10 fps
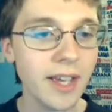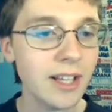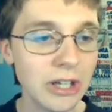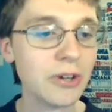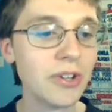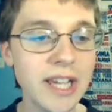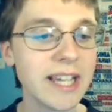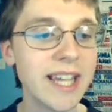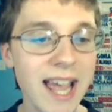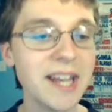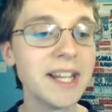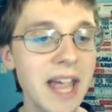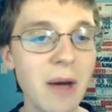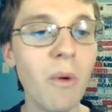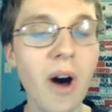literally again and
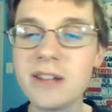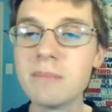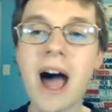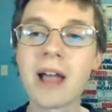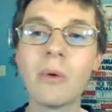again. What did Mike